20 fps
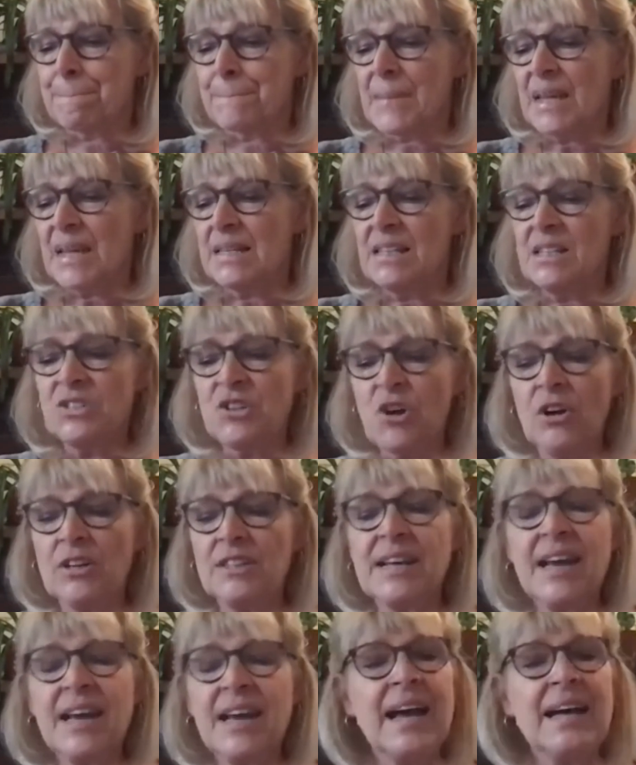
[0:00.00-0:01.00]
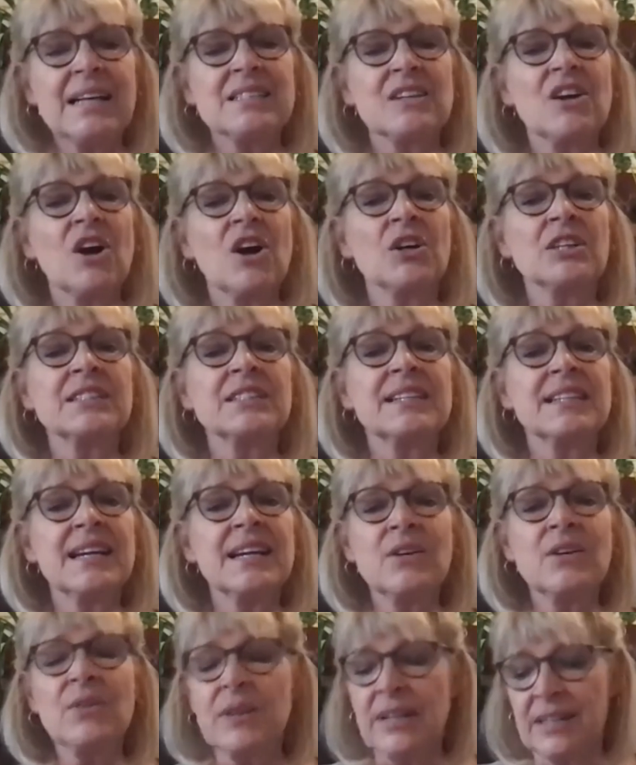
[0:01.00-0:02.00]
It is our task, our
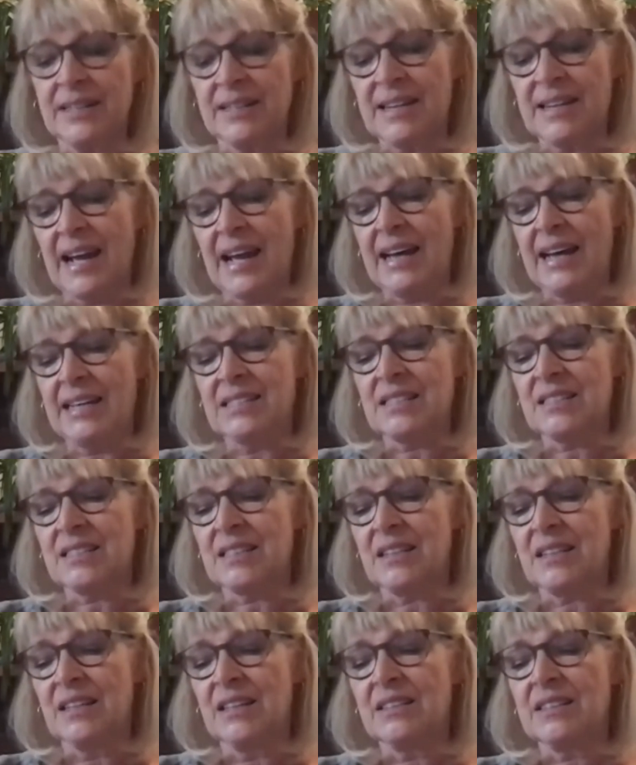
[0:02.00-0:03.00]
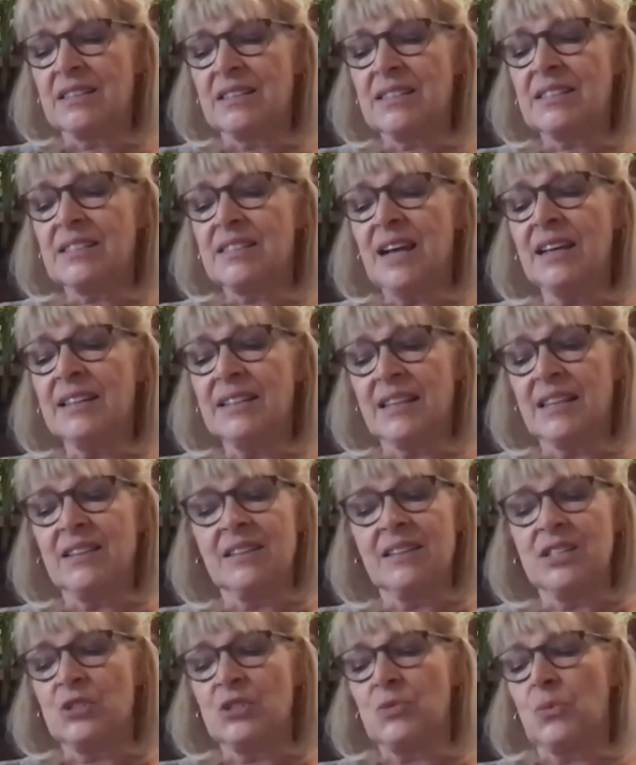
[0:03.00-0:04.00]
daring task, to study
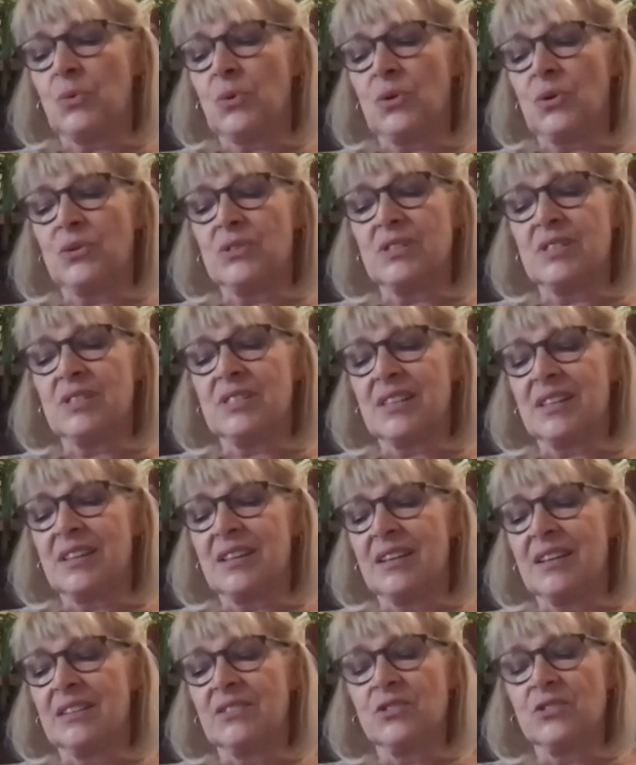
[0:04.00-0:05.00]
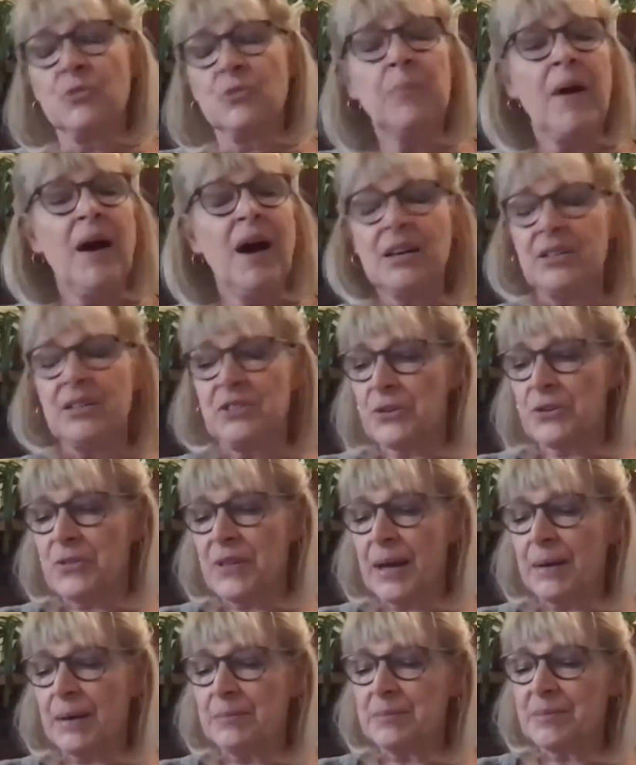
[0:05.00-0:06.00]
these words, to ponder
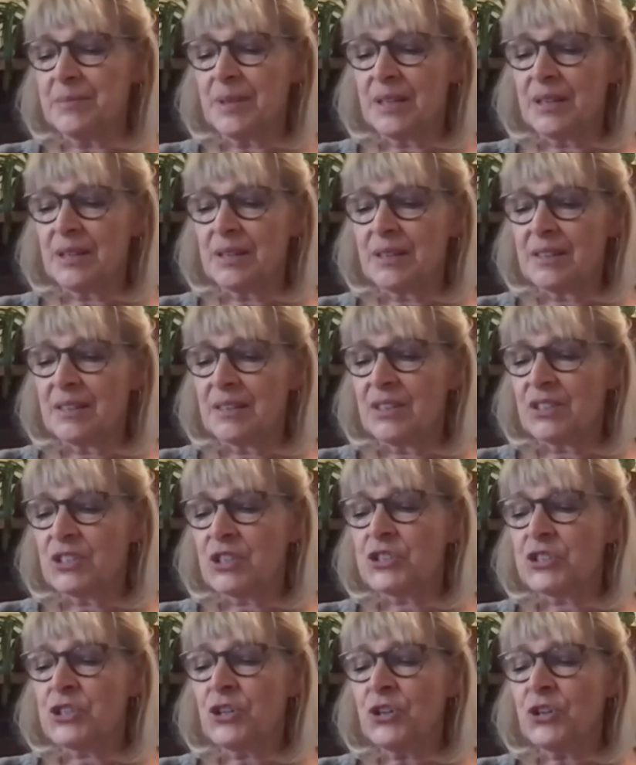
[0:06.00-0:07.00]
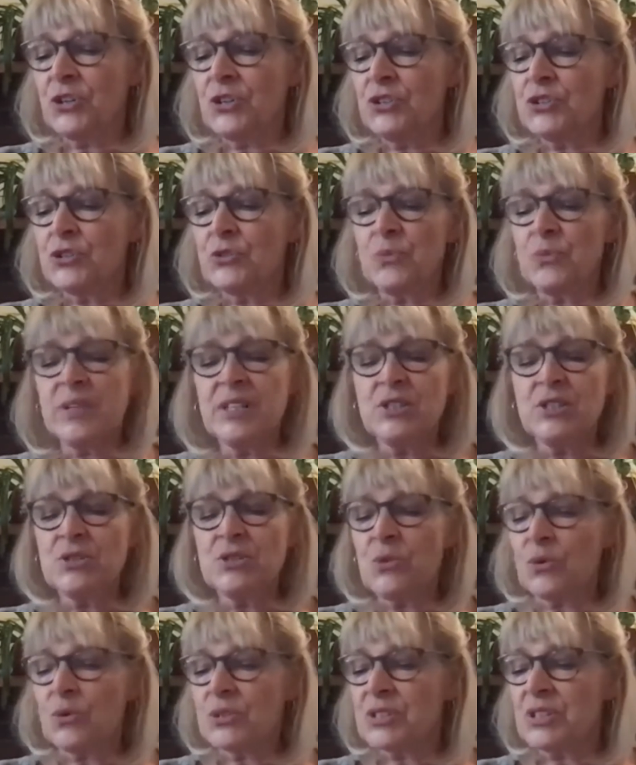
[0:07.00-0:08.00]
them, to turn to
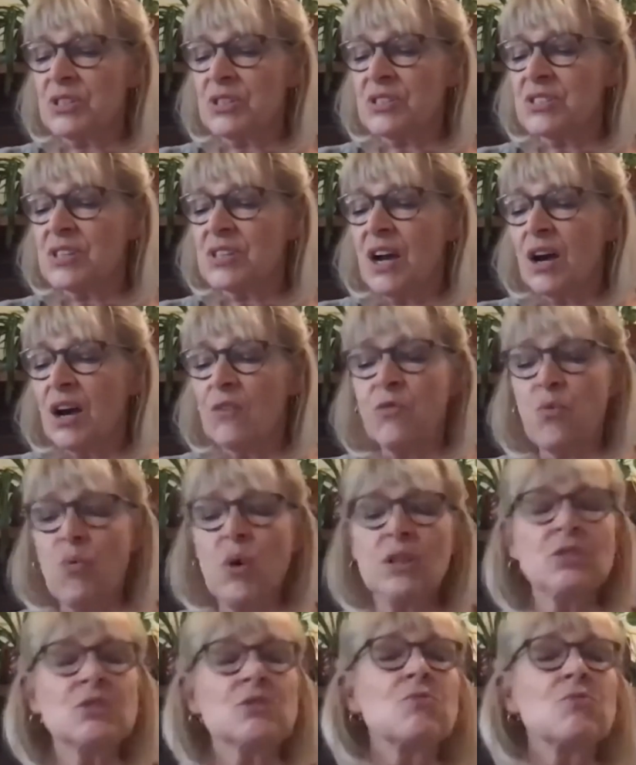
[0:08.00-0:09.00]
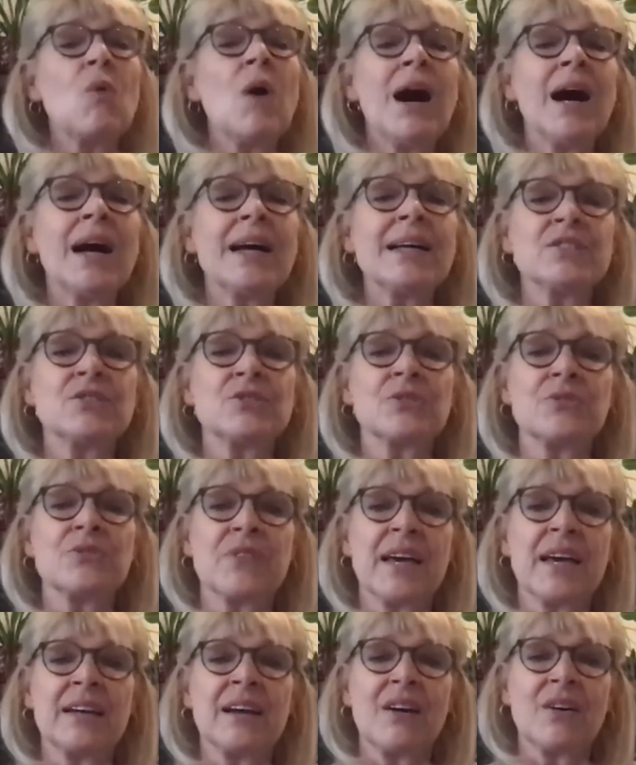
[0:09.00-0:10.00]
resources of ones wiser
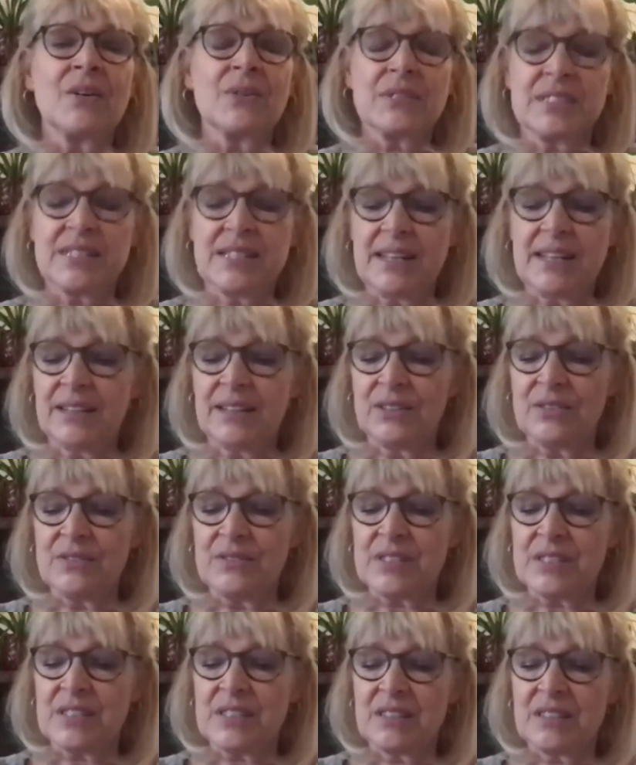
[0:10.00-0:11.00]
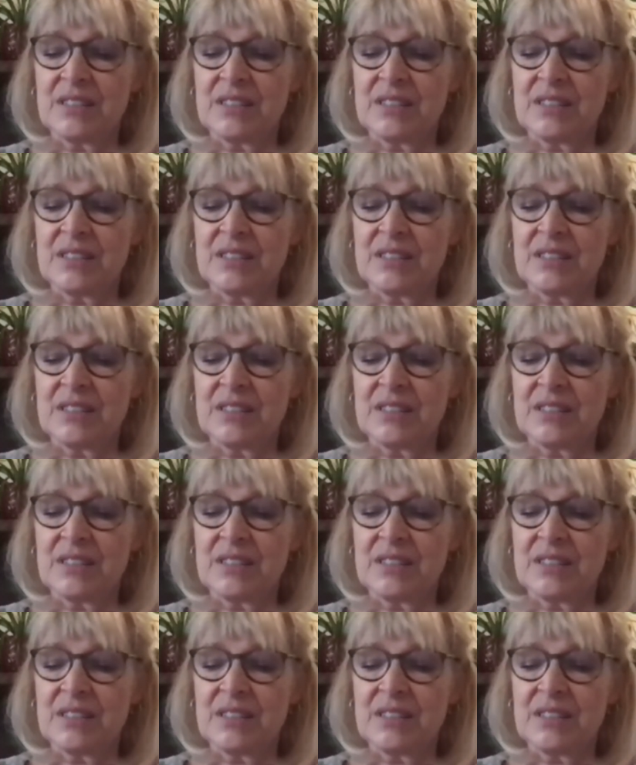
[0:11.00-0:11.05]
than ourselves,